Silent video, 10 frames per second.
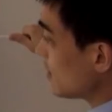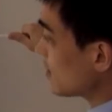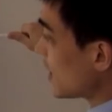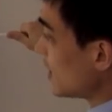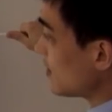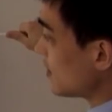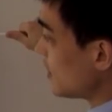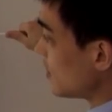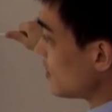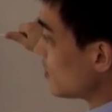desired
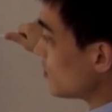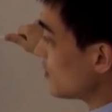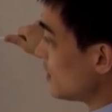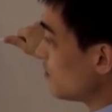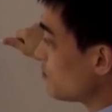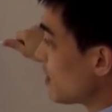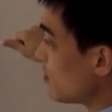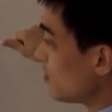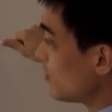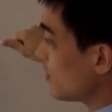signal, the received
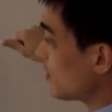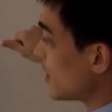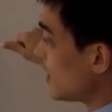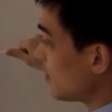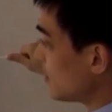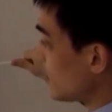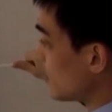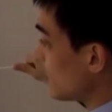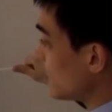power of the desired signal,